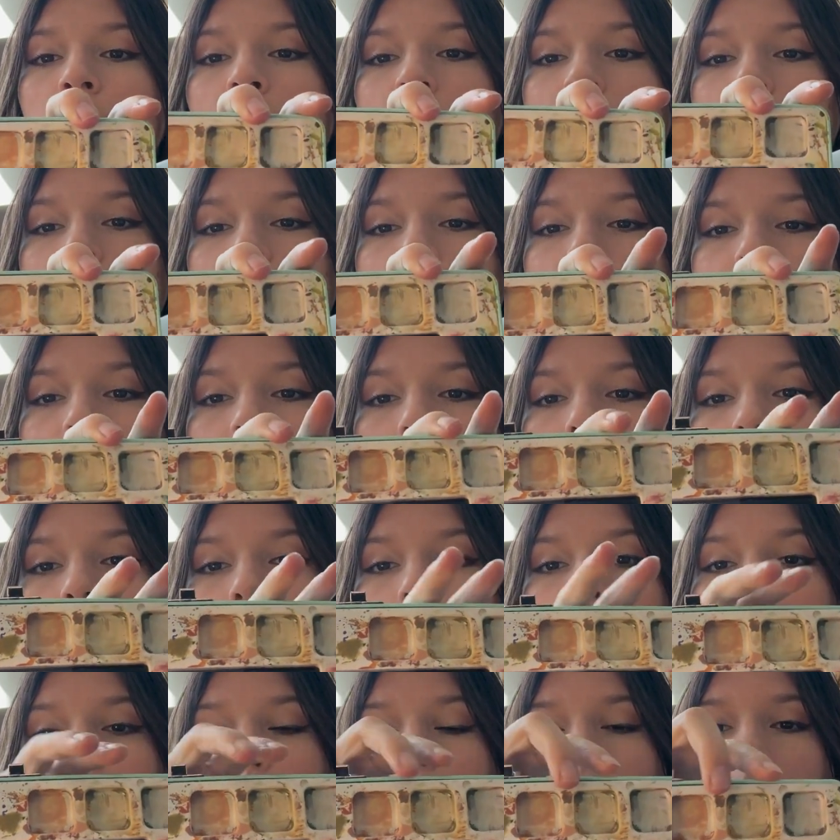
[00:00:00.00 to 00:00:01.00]

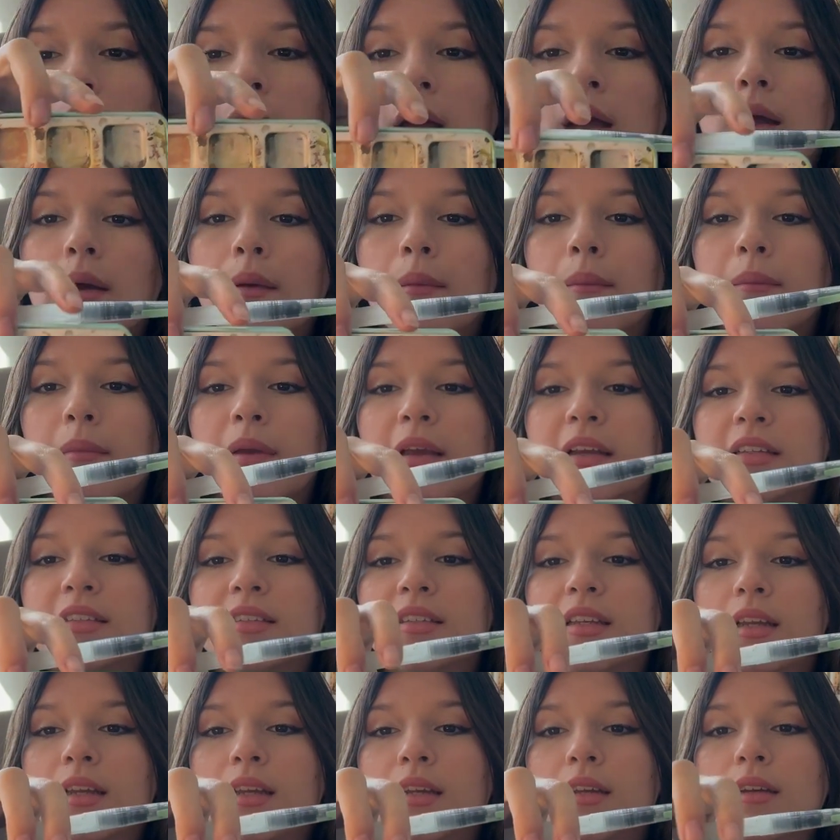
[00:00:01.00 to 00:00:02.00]
some
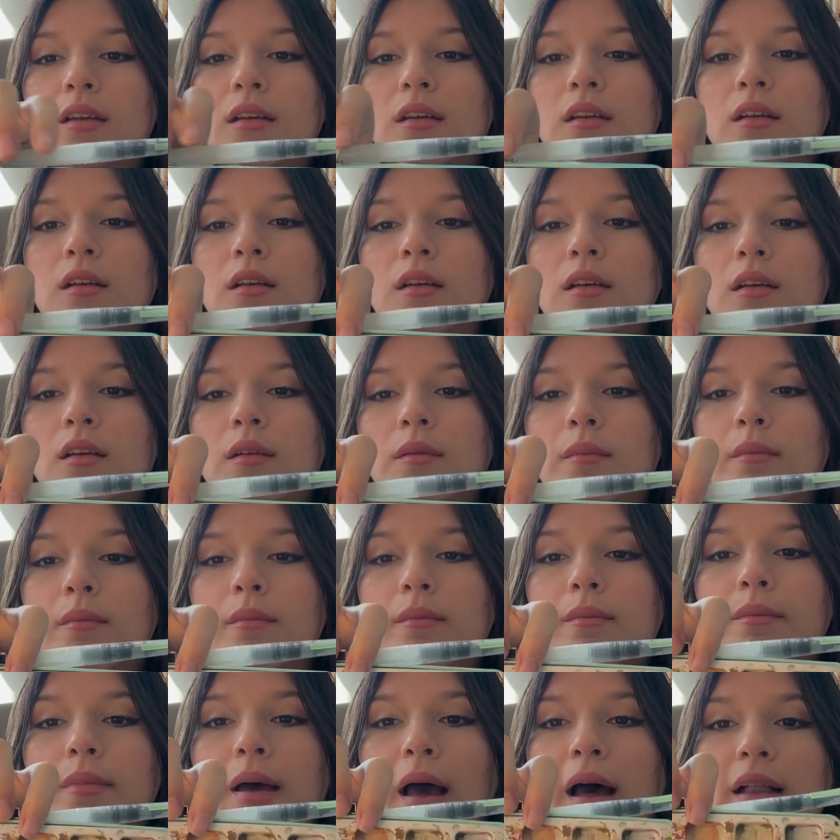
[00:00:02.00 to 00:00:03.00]
mixing
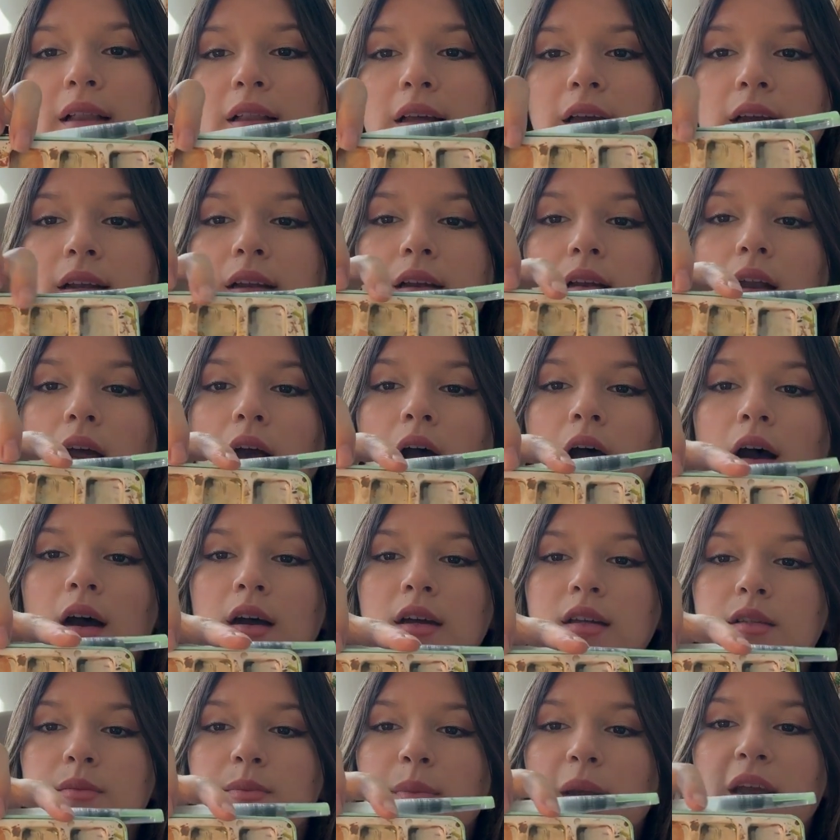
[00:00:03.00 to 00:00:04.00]
palette
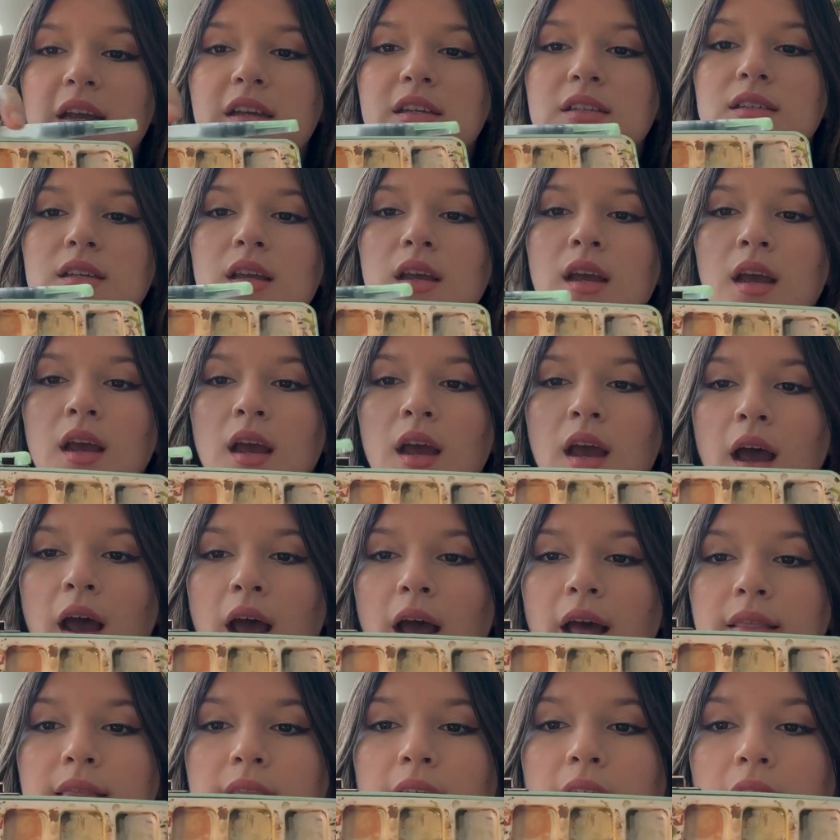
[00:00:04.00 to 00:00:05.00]
space,
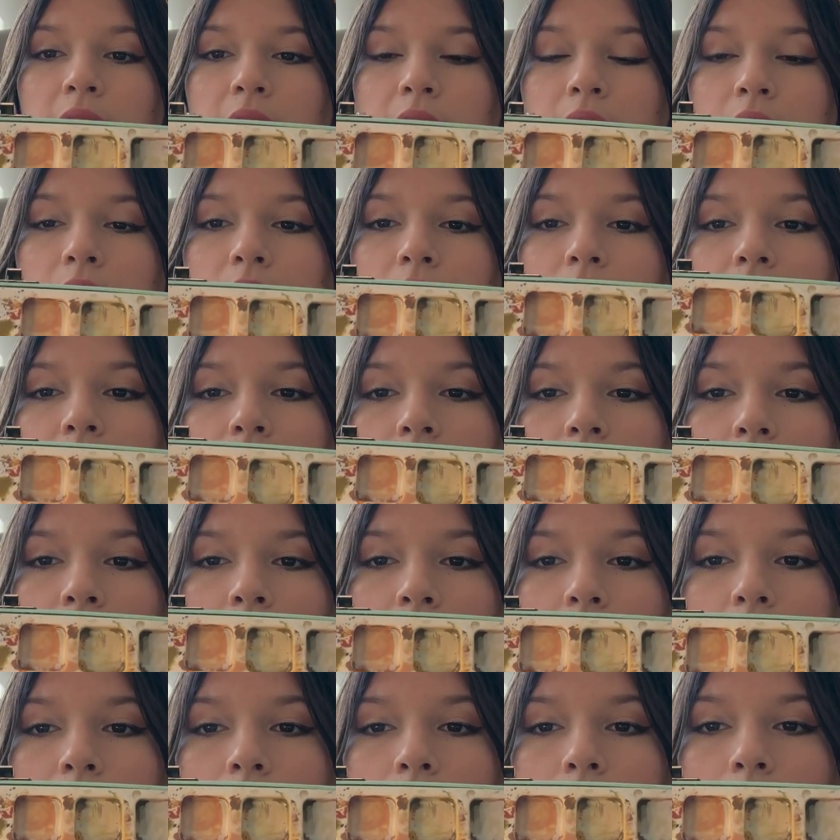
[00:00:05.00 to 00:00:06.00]
and then
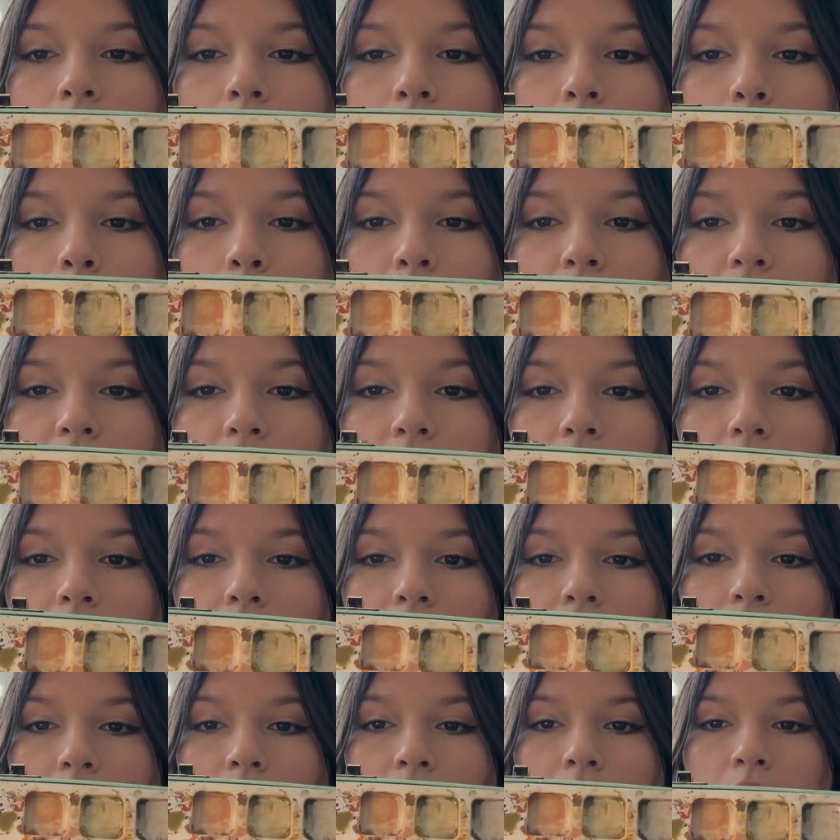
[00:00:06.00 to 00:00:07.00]
a
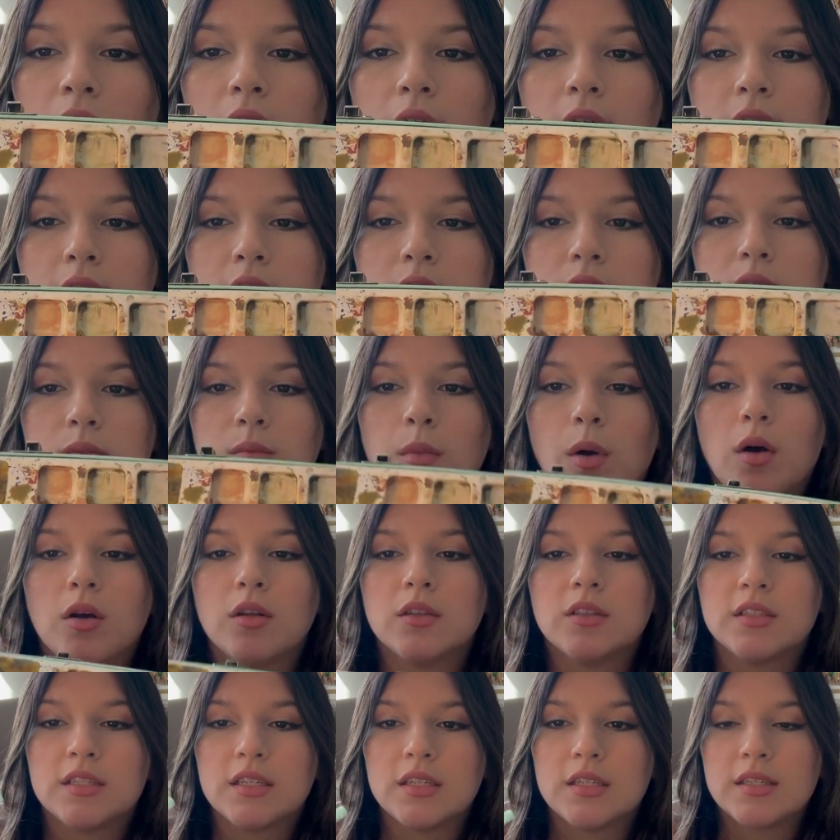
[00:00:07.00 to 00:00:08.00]
marker, a small
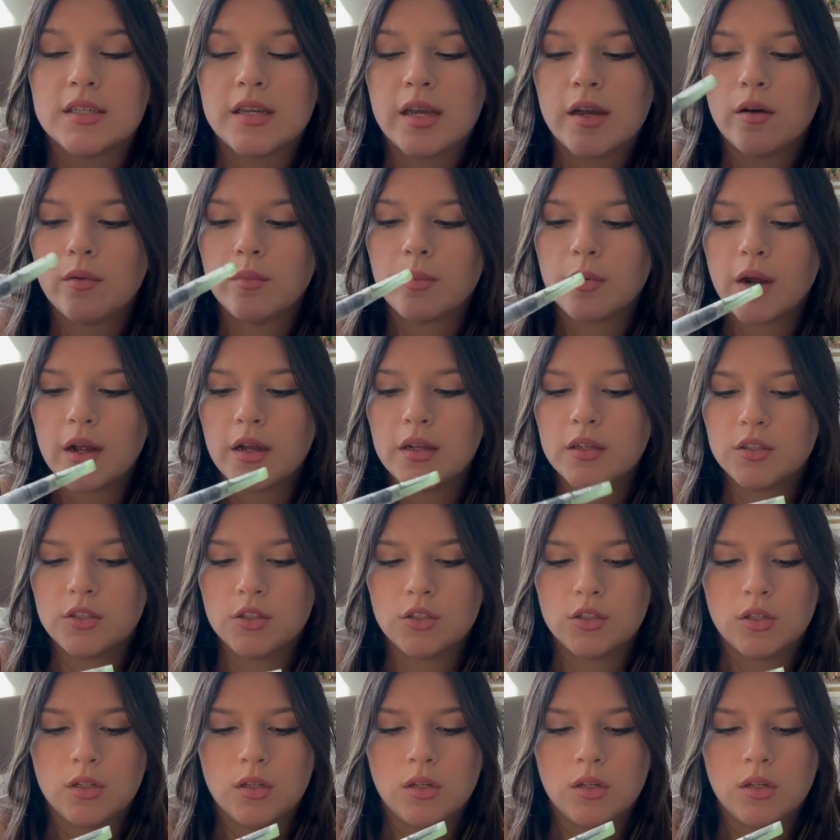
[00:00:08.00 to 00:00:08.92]
detail brush.